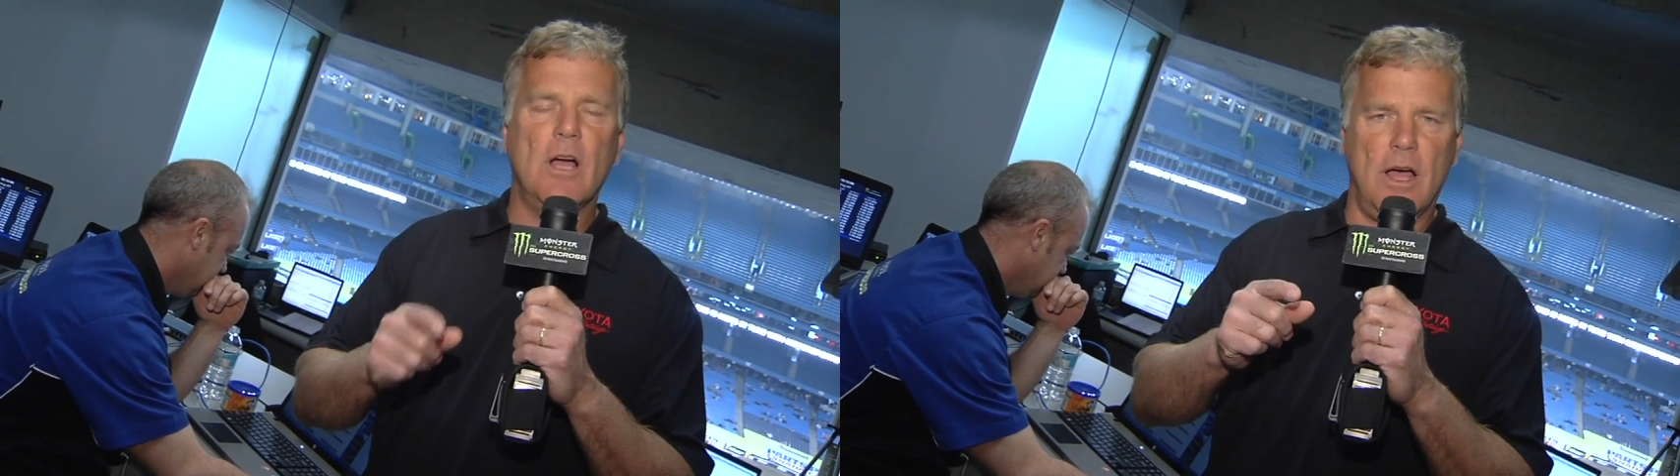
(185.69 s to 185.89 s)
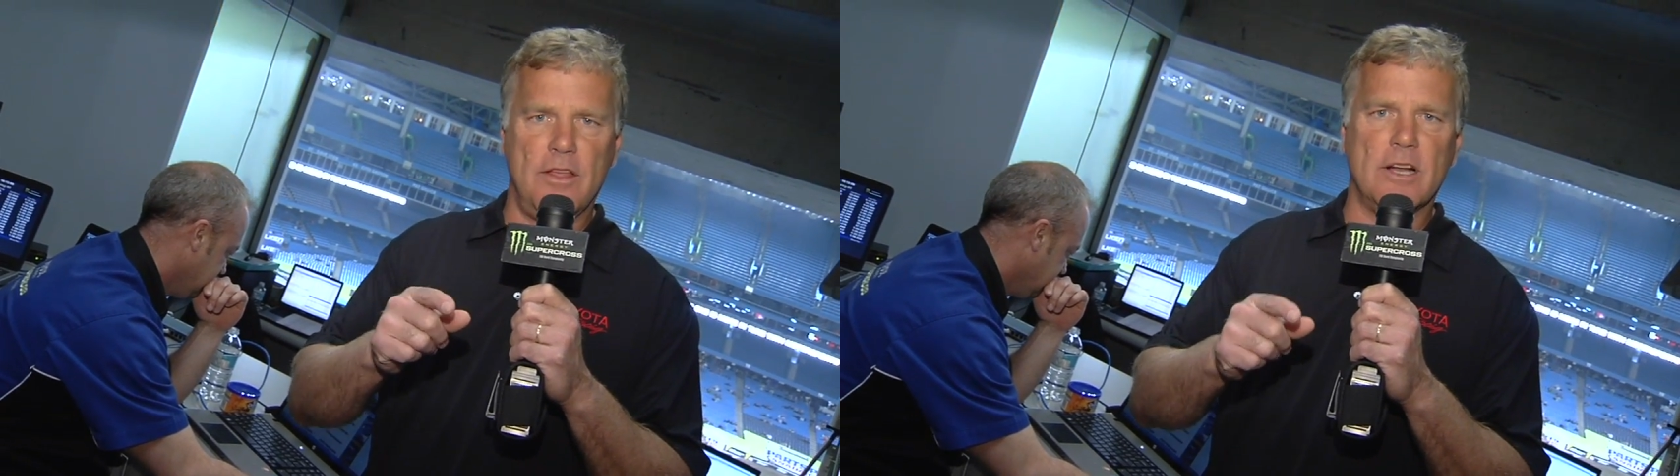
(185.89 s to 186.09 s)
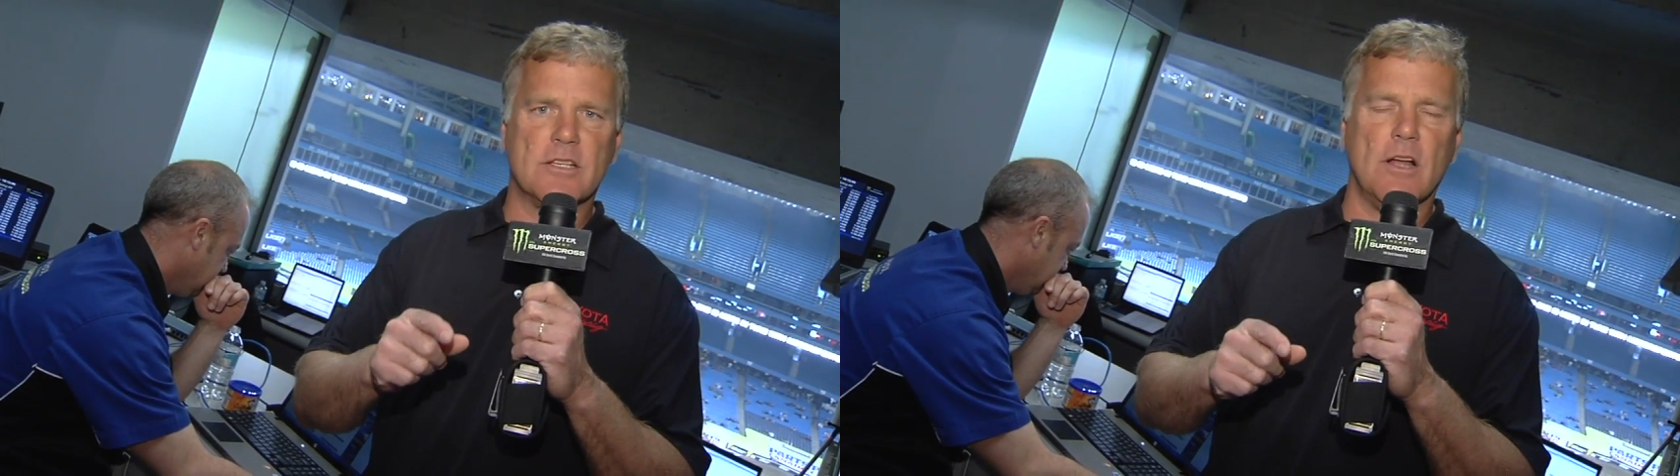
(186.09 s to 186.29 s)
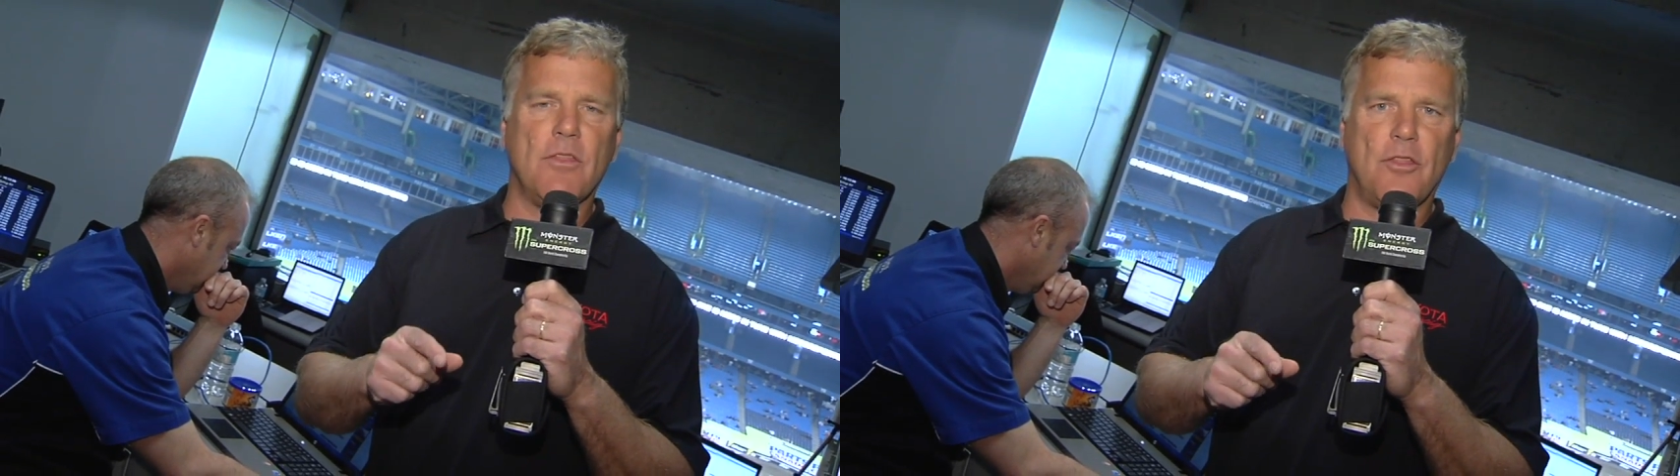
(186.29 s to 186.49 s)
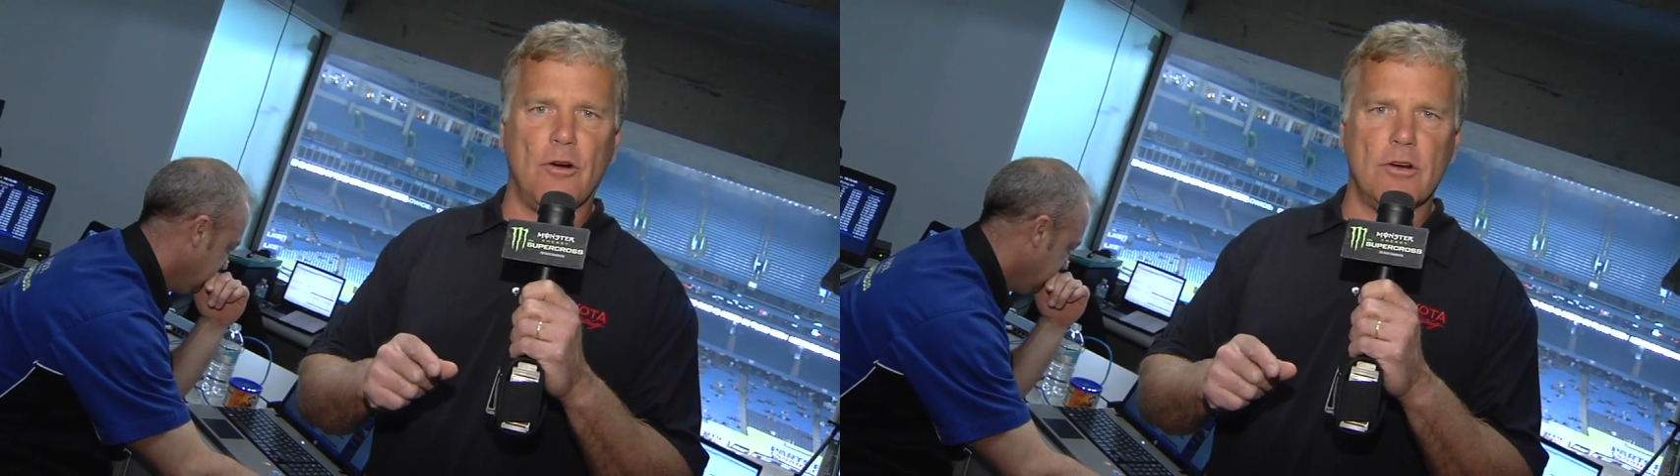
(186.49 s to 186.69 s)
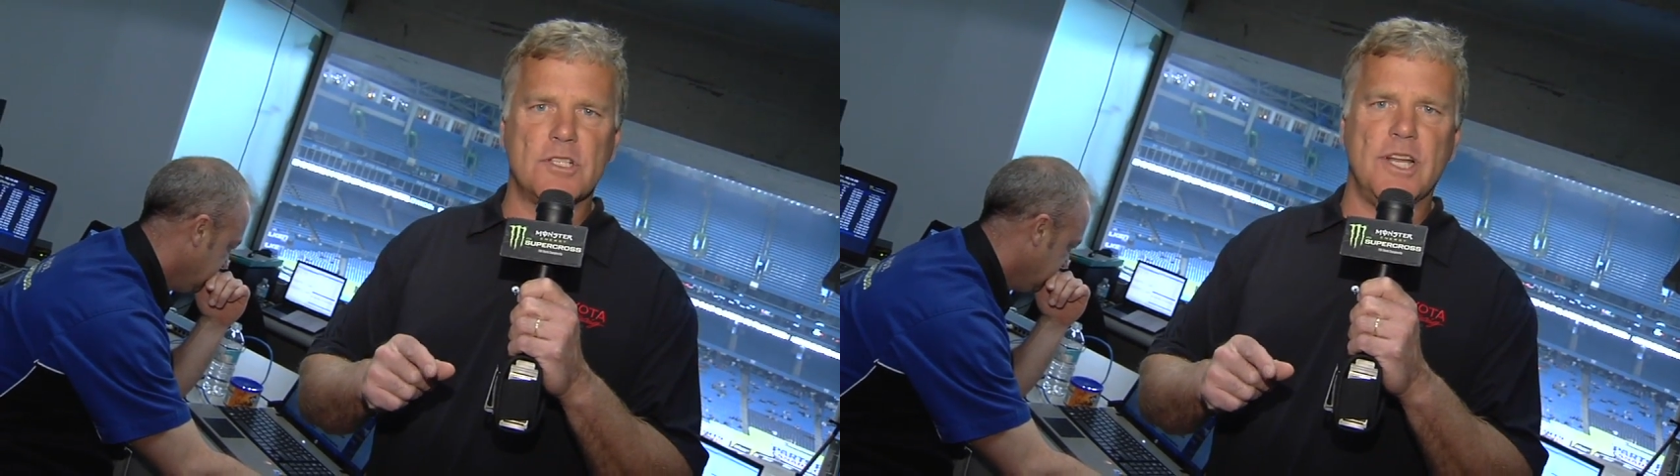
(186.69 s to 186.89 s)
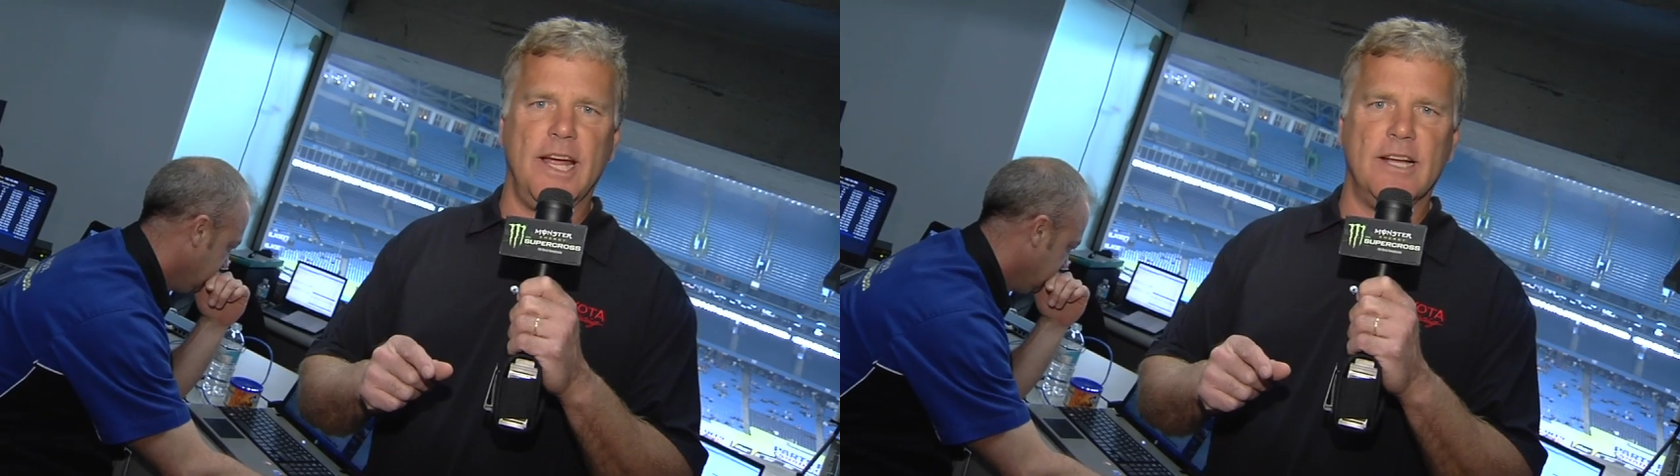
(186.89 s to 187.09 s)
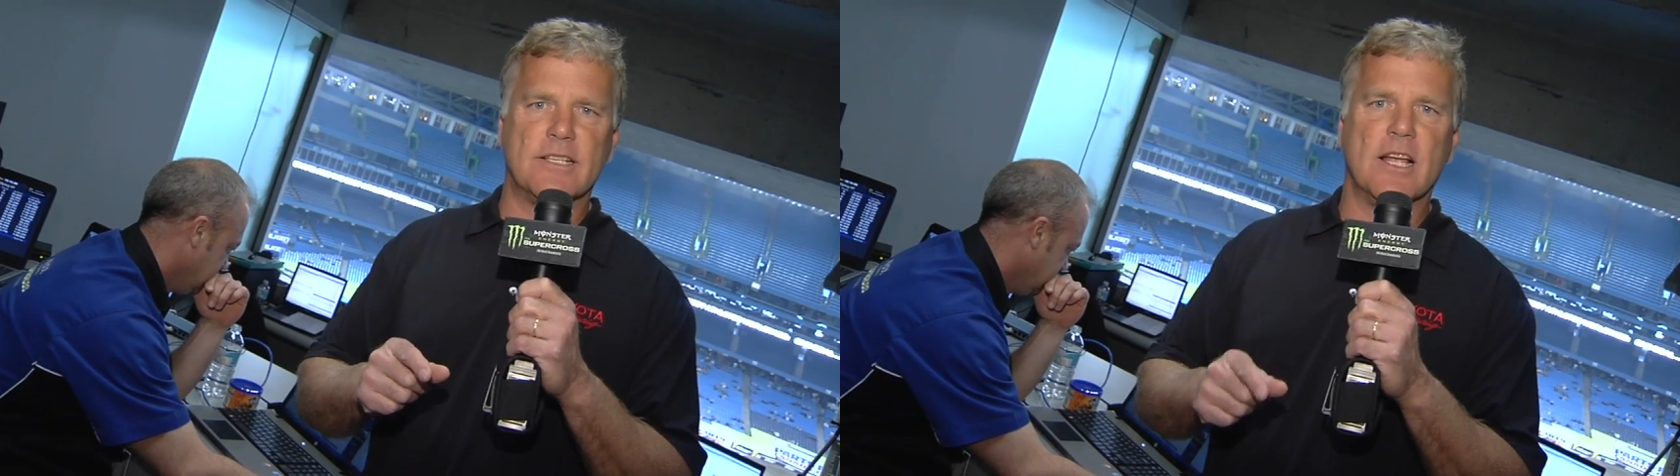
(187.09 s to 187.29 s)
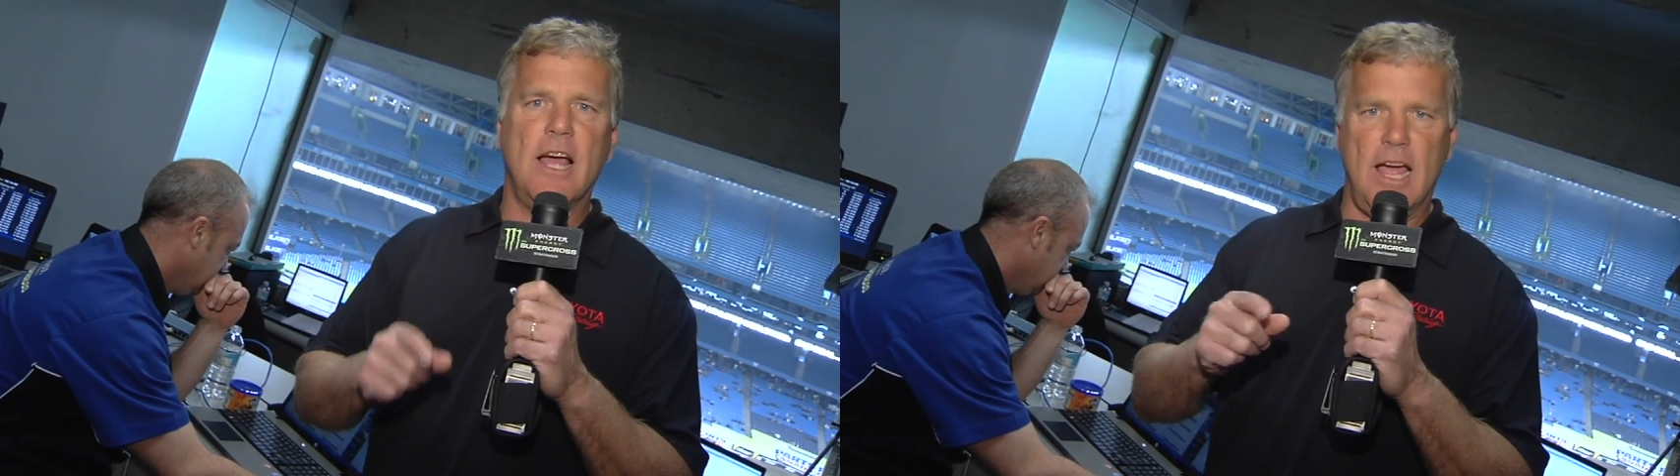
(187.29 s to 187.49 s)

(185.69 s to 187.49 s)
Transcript: and that is on Thursdays